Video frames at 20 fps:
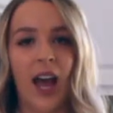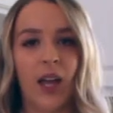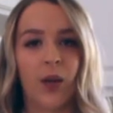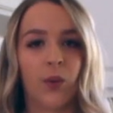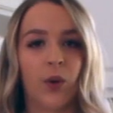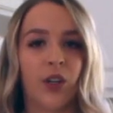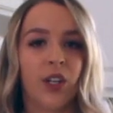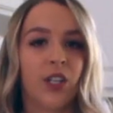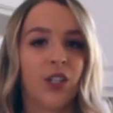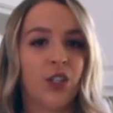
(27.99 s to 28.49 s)
I
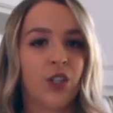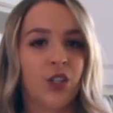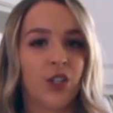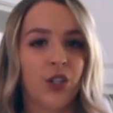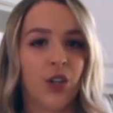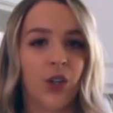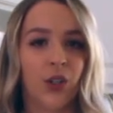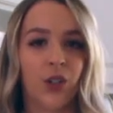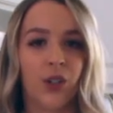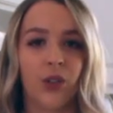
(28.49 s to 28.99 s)
wanted to
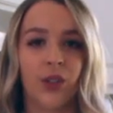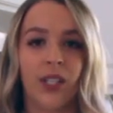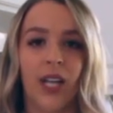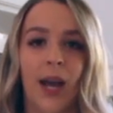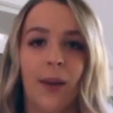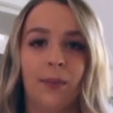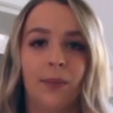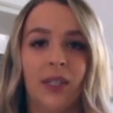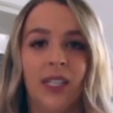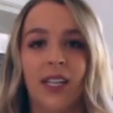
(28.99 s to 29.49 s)
show you
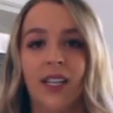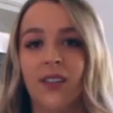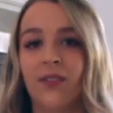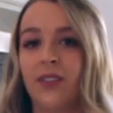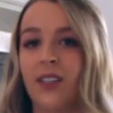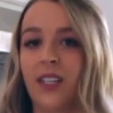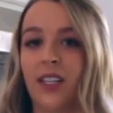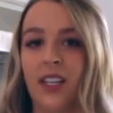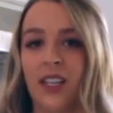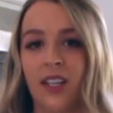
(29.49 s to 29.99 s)
that being
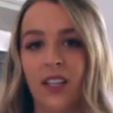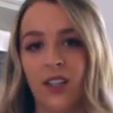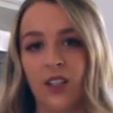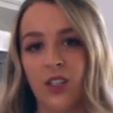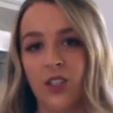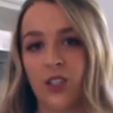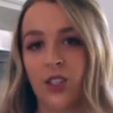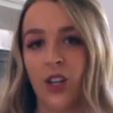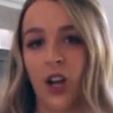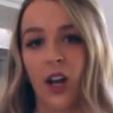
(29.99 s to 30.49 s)
vegan
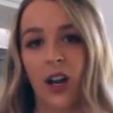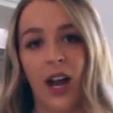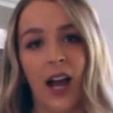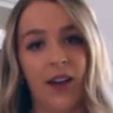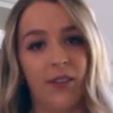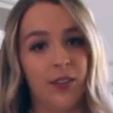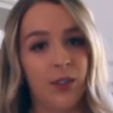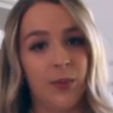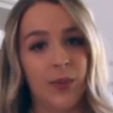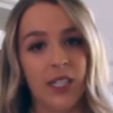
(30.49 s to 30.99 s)
does not
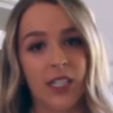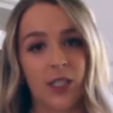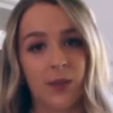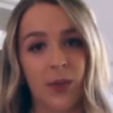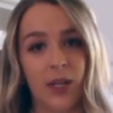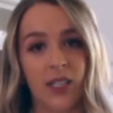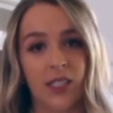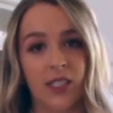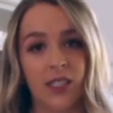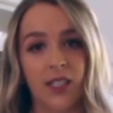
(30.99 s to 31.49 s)
have to be
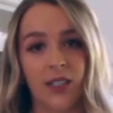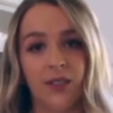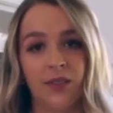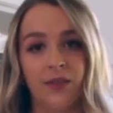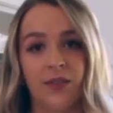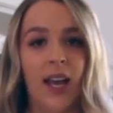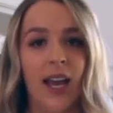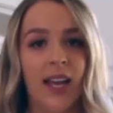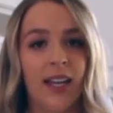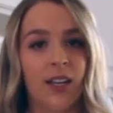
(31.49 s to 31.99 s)

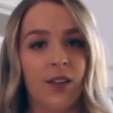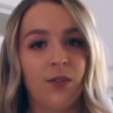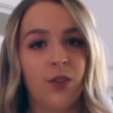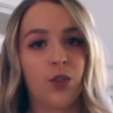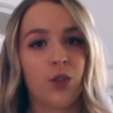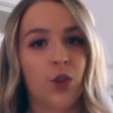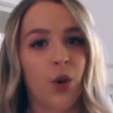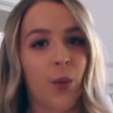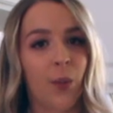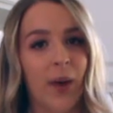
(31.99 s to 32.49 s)
expensive, and if
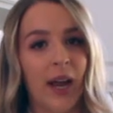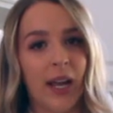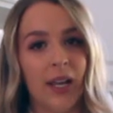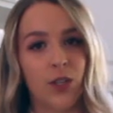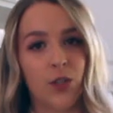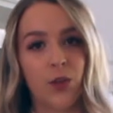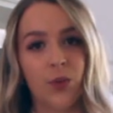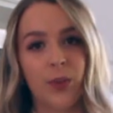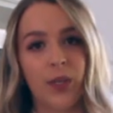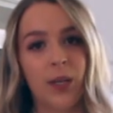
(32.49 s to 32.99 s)
you don't buy
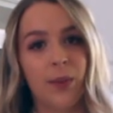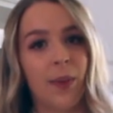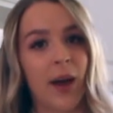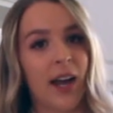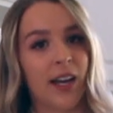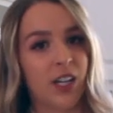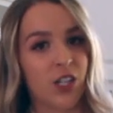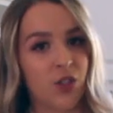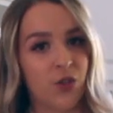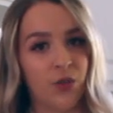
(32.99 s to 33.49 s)
too many
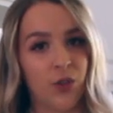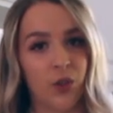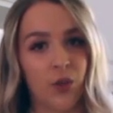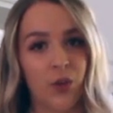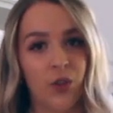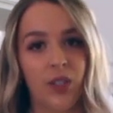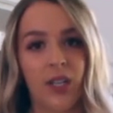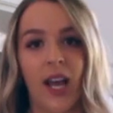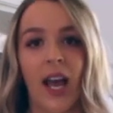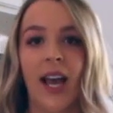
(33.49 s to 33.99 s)
packaged
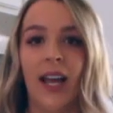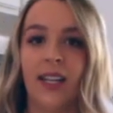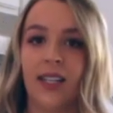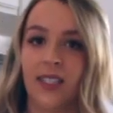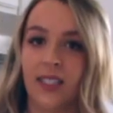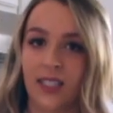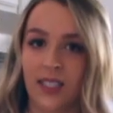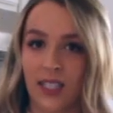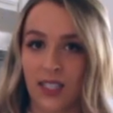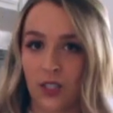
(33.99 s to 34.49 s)
food and
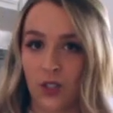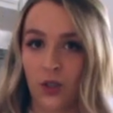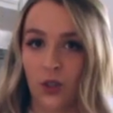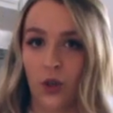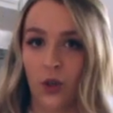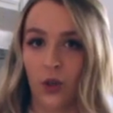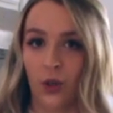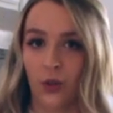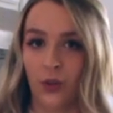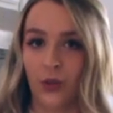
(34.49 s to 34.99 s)
stick to
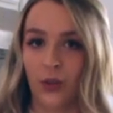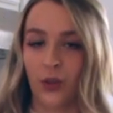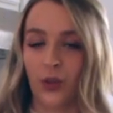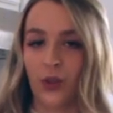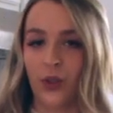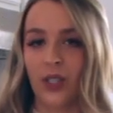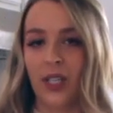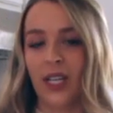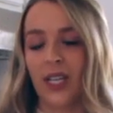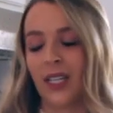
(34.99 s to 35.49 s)
whole
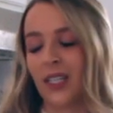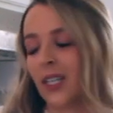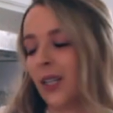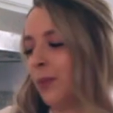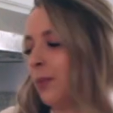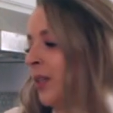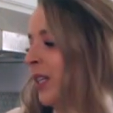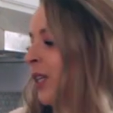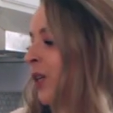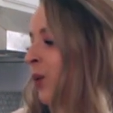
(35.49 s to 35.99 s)
food, it
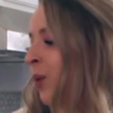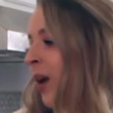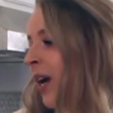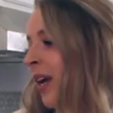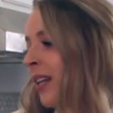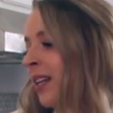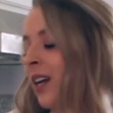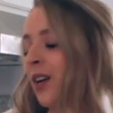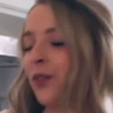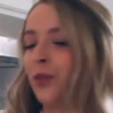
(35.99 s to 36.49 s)
can be
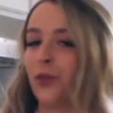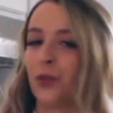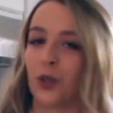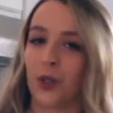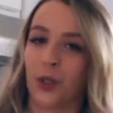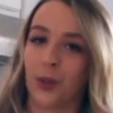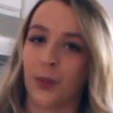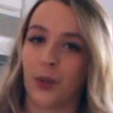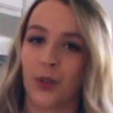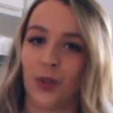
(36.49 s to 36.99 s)
quite
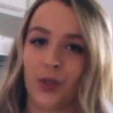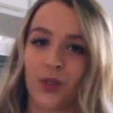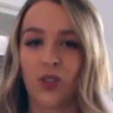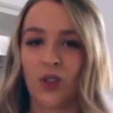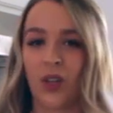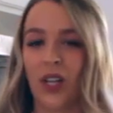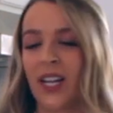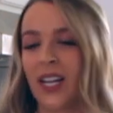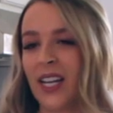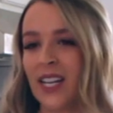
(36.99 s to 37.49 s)
affordable.
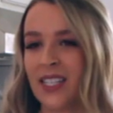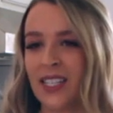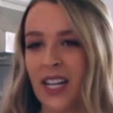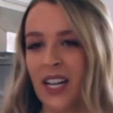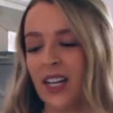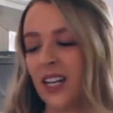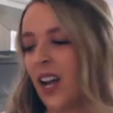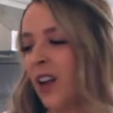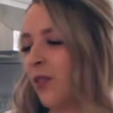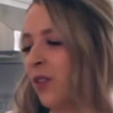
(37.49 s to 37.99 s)
So like I
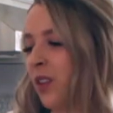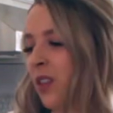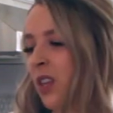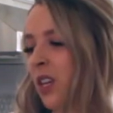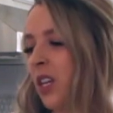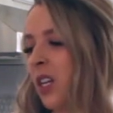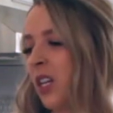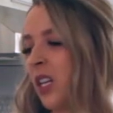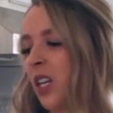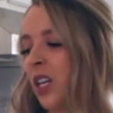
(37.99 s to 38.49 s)
said,
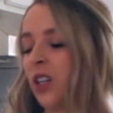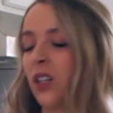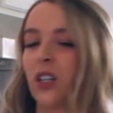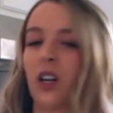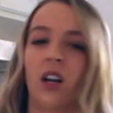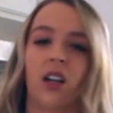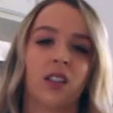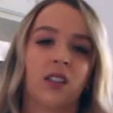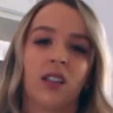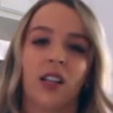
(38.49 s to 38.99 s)
everything in here
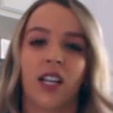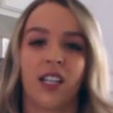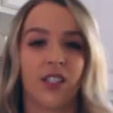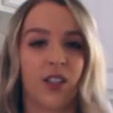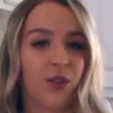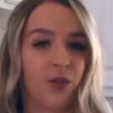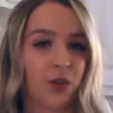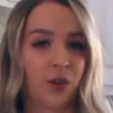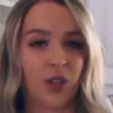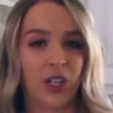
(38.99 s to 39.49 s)
costs less
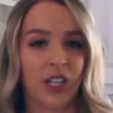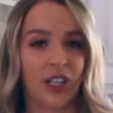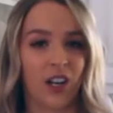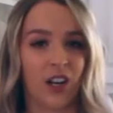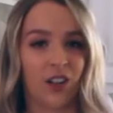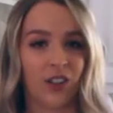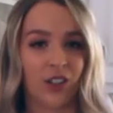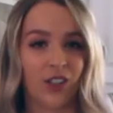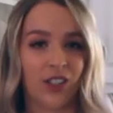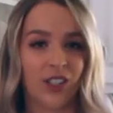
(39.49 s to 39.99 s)
than
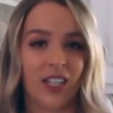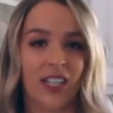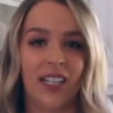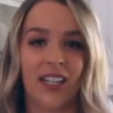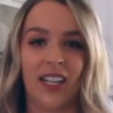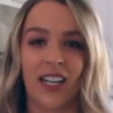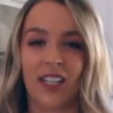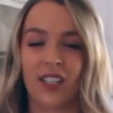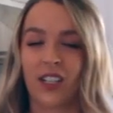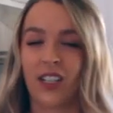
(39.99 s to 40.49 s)
$40
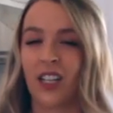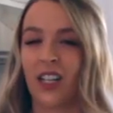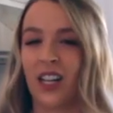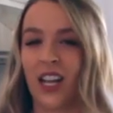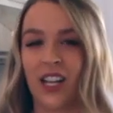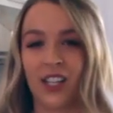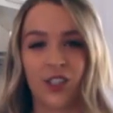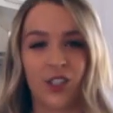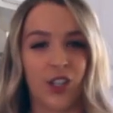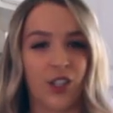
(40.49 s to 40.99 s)
and that's gonna
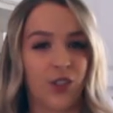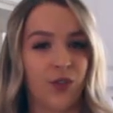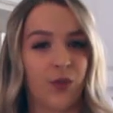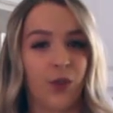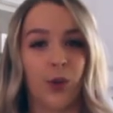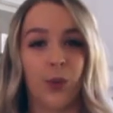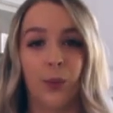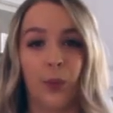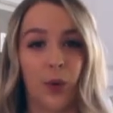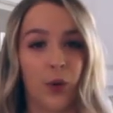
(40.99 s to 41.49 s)
last us
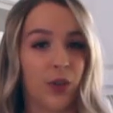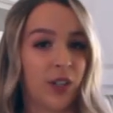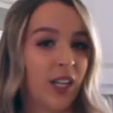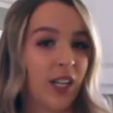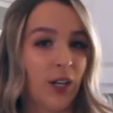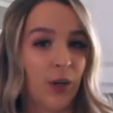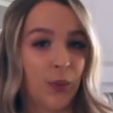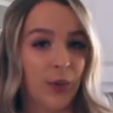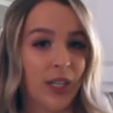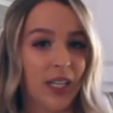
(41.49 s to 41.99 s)
for more
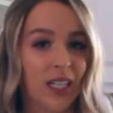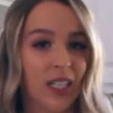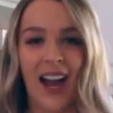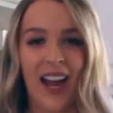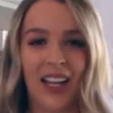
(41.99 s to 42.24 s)
than a week.